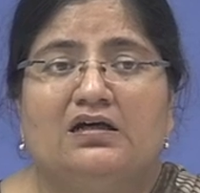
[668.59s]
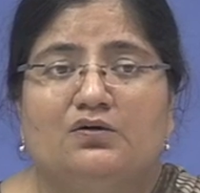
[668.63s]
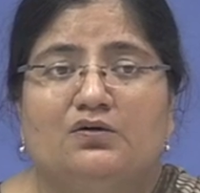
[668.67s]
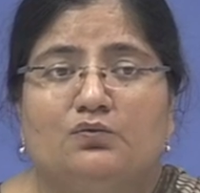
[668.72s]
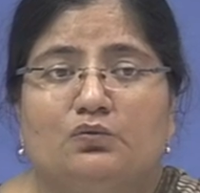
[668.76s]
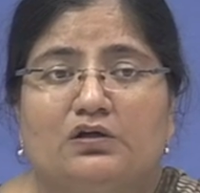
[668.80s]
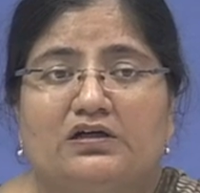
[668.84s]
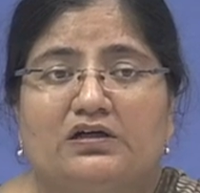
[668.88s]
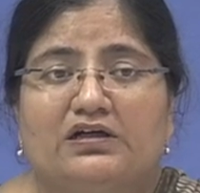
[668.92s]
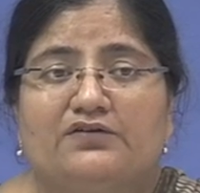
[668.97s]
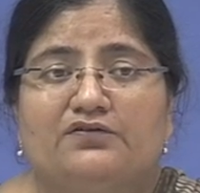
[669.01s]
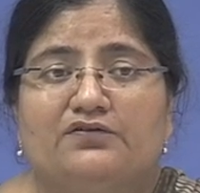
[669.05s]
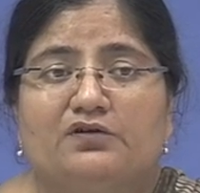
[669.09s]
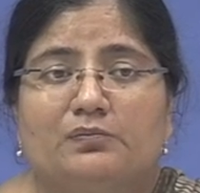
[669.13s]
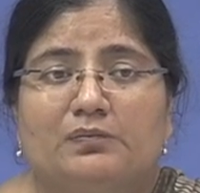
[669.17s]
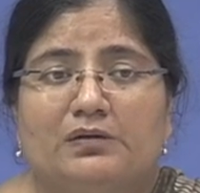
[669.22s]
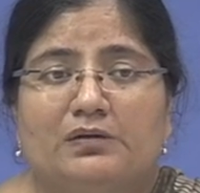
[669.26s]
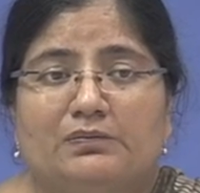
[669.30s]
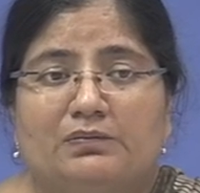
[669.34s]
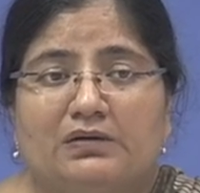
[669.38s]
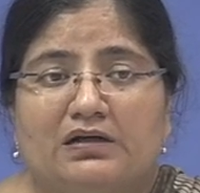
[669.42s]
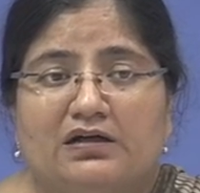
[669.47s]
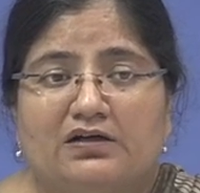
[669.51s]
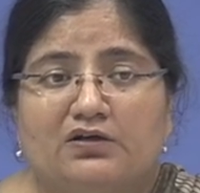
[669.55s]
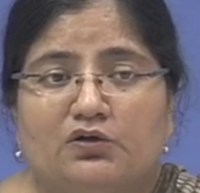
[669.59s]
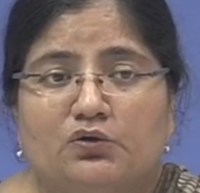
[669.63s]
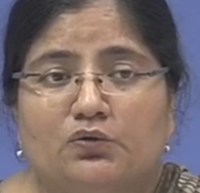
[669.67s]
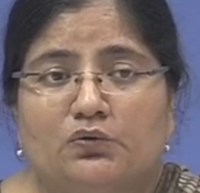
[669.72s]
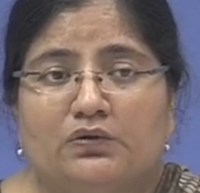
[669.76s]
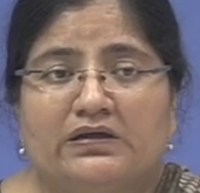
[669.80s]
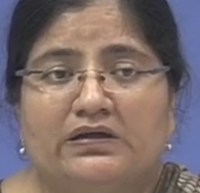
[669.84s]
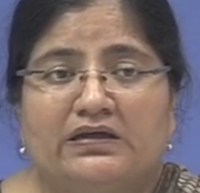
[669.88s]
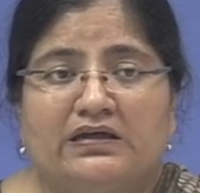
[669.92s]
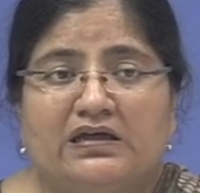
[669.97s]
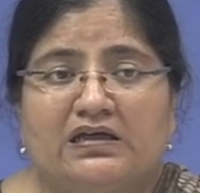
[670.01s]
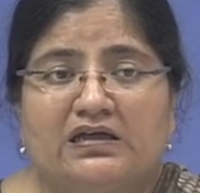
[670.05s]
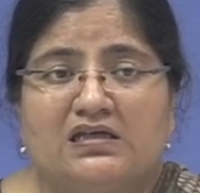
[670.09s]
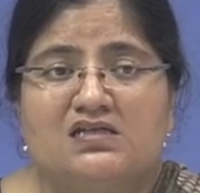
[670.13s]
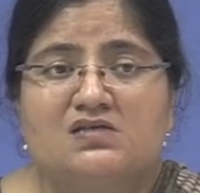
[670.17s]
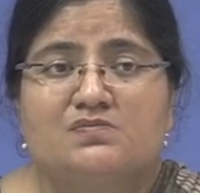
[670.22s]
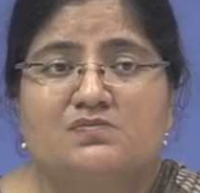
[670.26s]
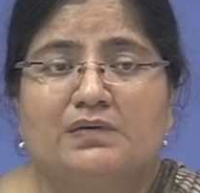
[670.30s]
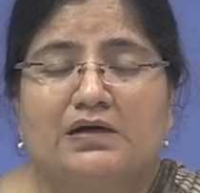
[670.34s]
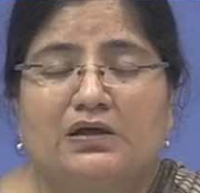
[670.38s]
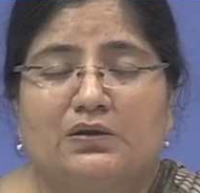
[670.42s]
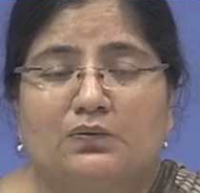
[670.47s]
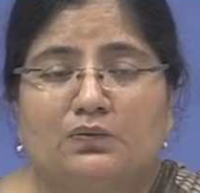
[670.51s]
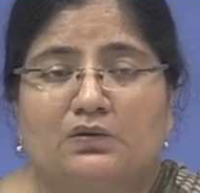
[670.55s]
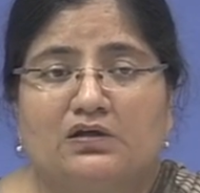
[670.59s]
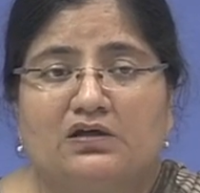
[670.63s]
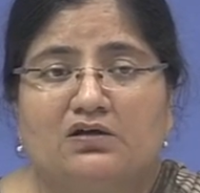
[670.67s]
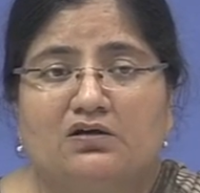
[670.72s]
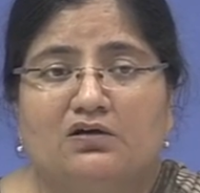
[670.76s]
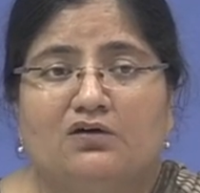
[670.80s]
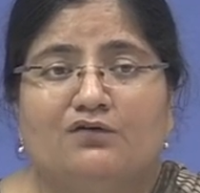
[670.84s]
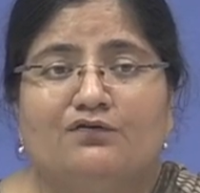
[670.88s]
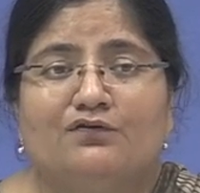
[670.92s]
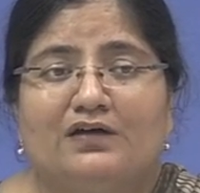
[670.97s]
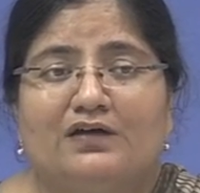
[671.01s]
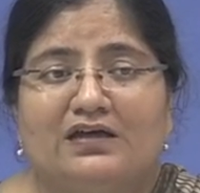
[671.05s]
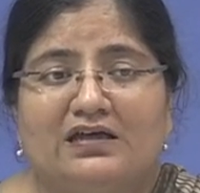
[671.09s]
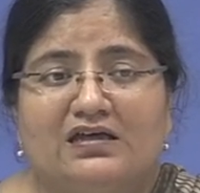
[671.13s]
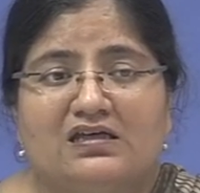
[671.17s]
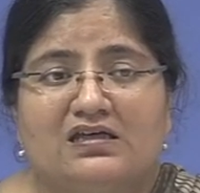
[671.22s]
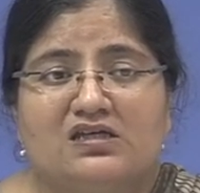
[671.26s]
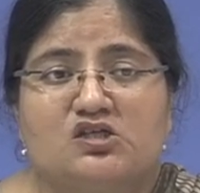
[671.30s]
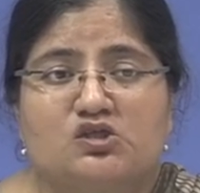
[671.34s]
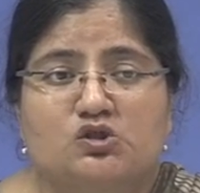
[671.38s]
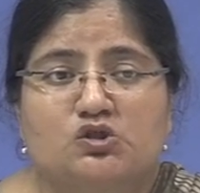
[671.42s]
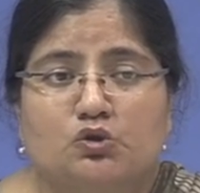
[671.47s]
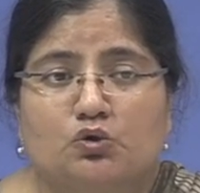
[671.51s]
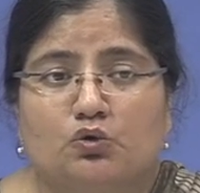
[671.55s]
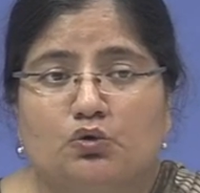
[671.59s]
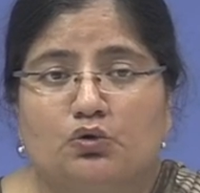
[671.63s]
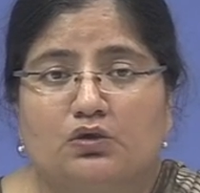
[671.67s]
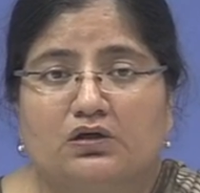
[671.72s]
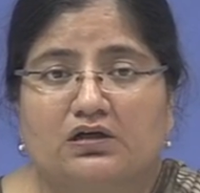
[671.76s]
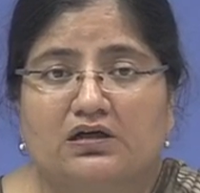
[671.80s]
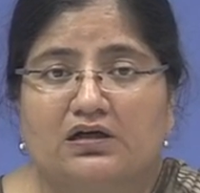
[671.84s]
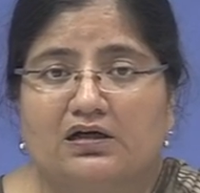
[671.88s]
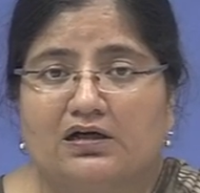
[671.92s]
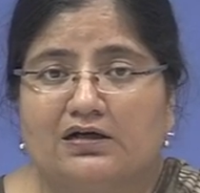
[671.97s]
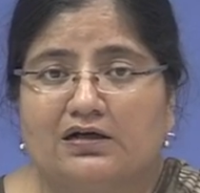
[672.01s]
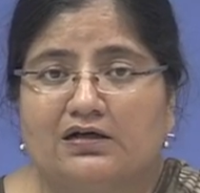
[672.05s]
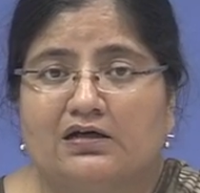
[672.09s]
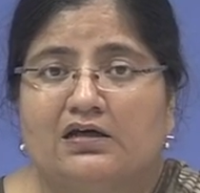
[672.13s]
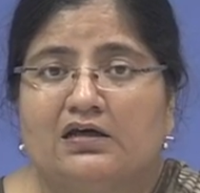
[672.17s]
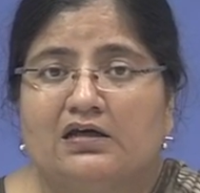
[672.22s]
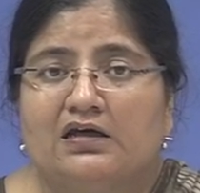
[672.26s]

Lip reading: whatever people are doing, is by way of a scorecard,